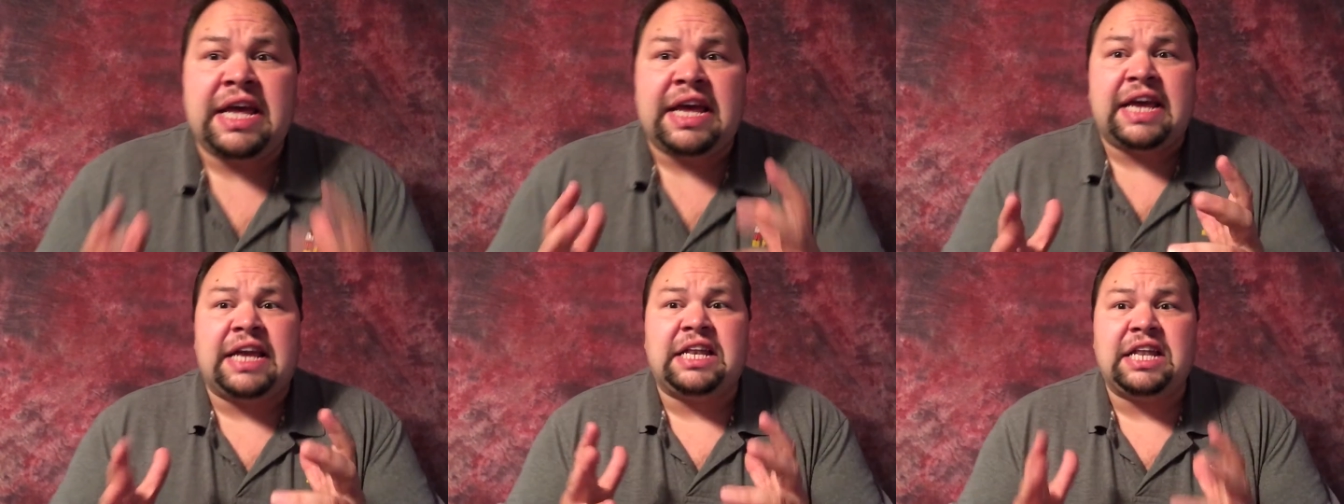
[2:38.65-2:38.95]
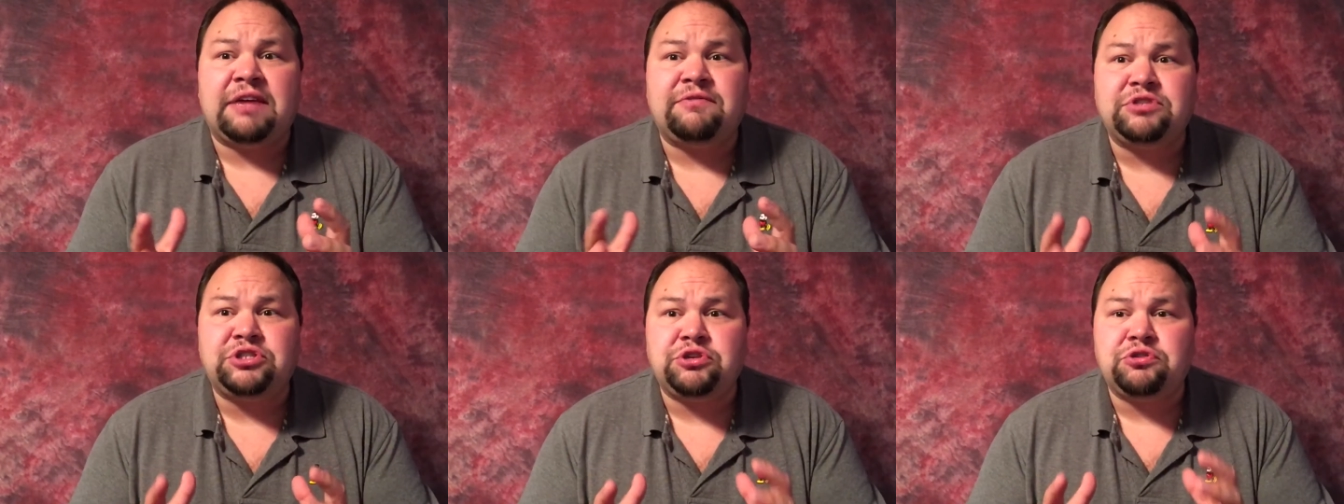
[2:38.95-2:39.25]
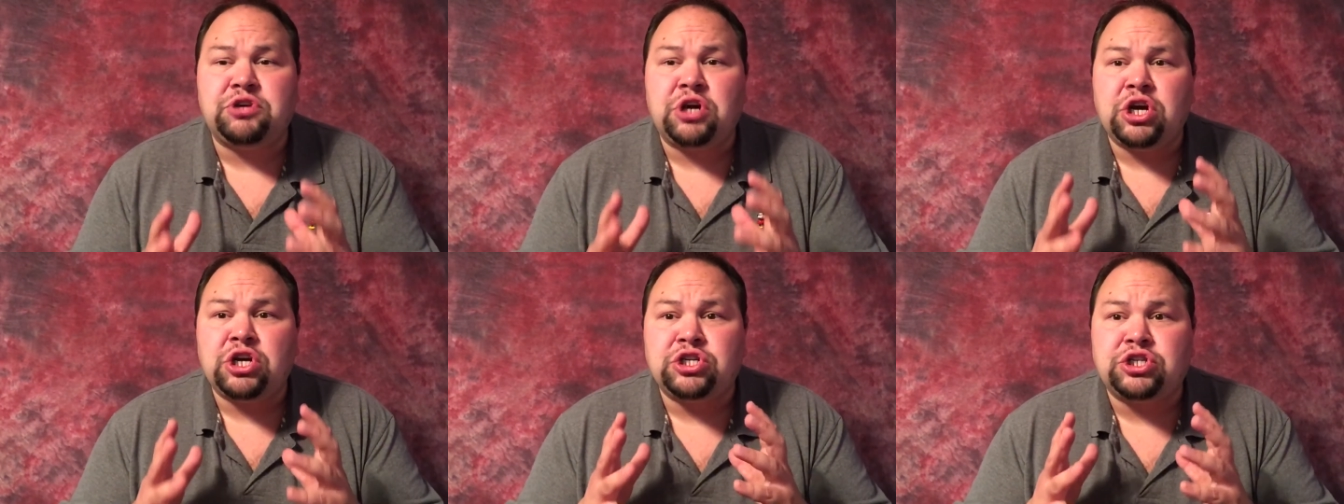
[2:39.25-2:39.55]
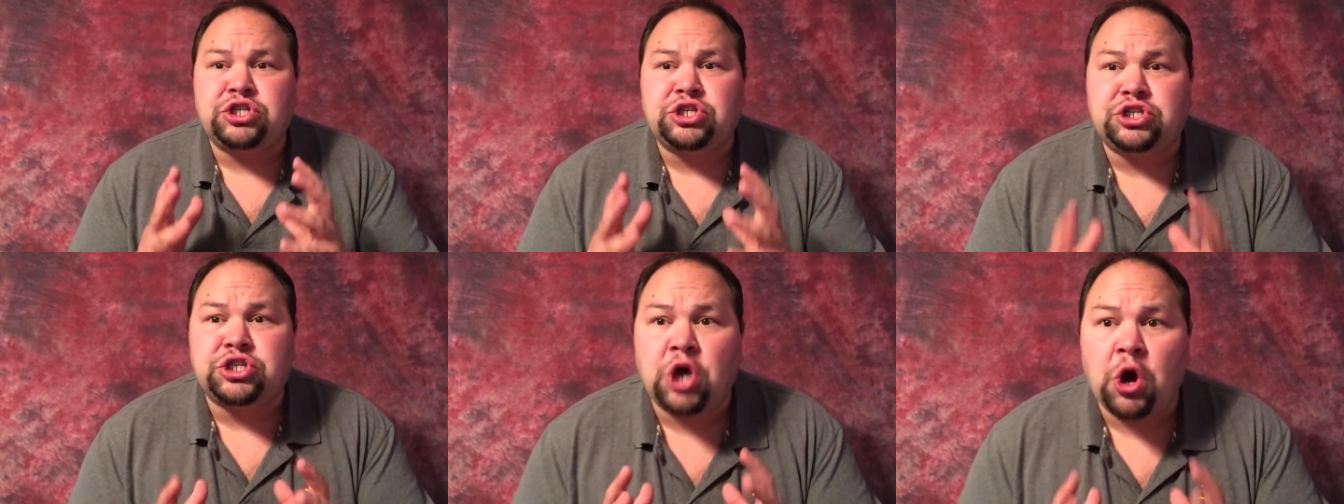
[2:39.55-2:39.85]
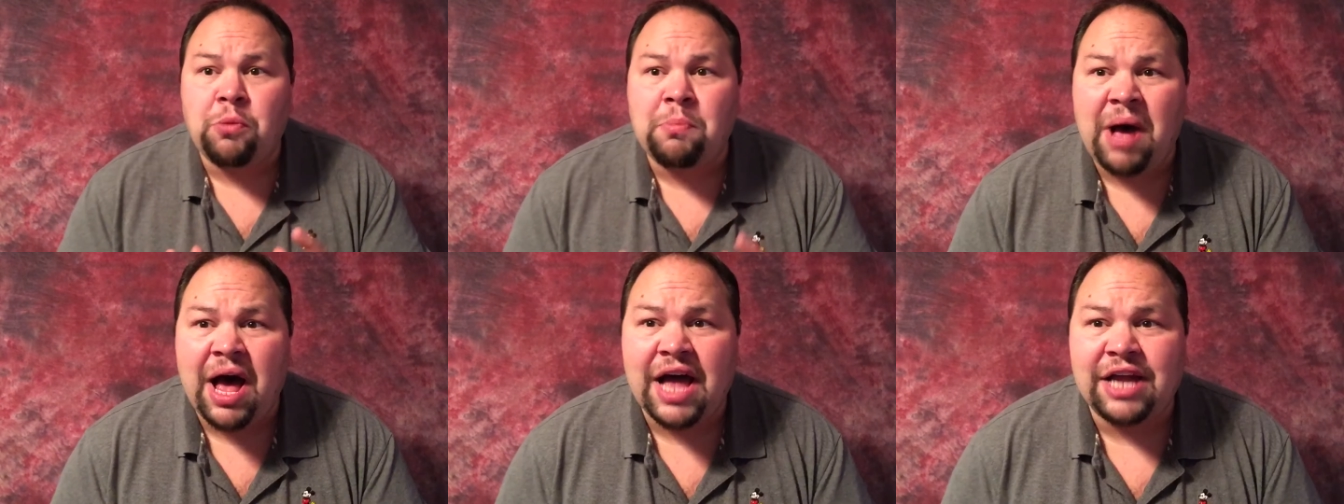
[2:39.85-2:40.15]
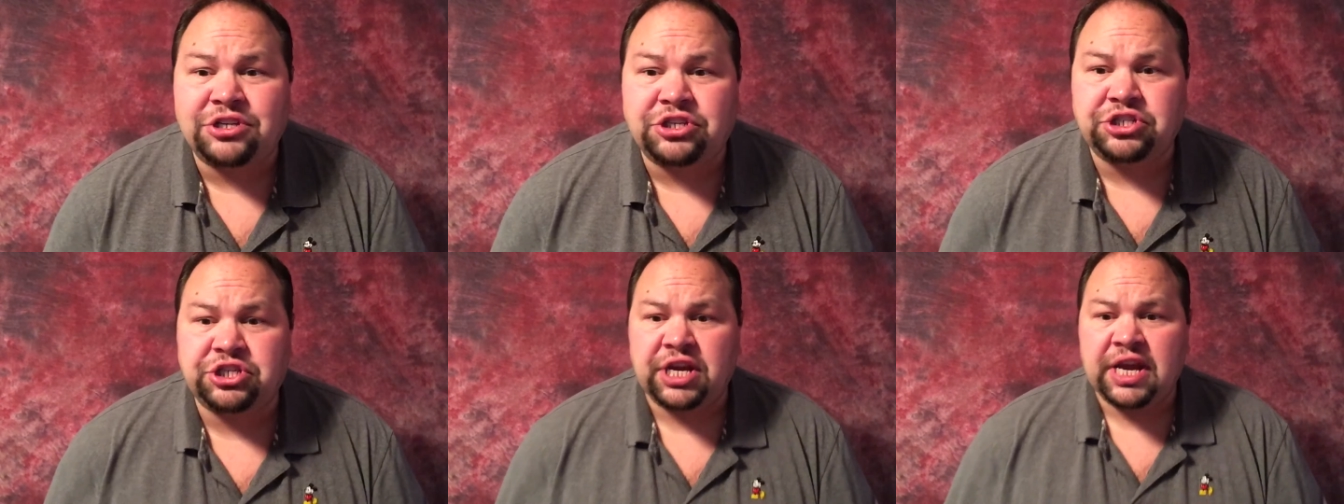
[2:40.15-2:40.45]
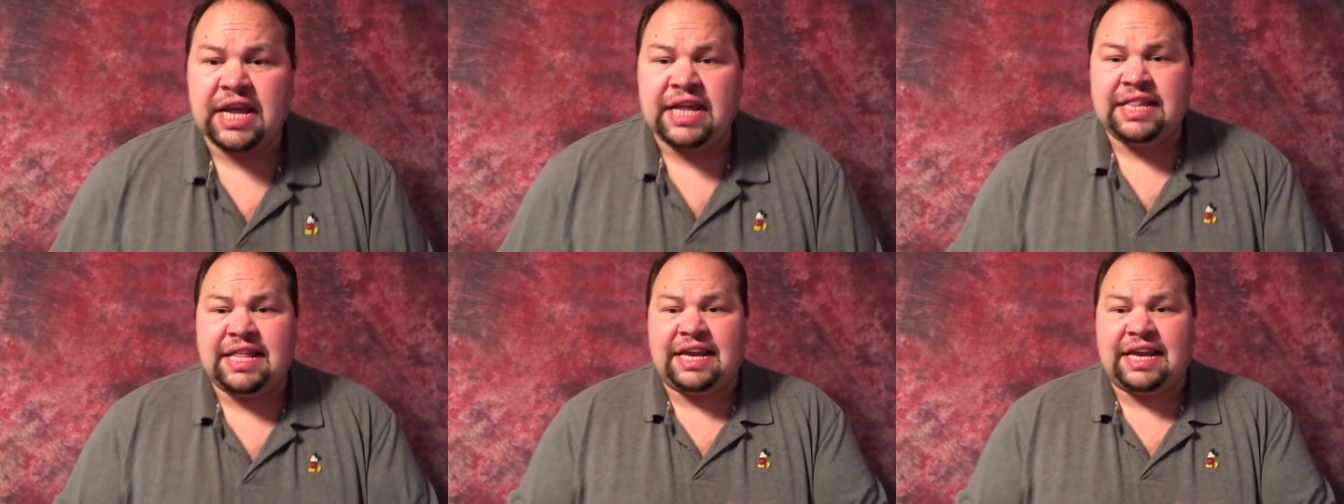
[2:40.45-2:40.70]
He loves you so much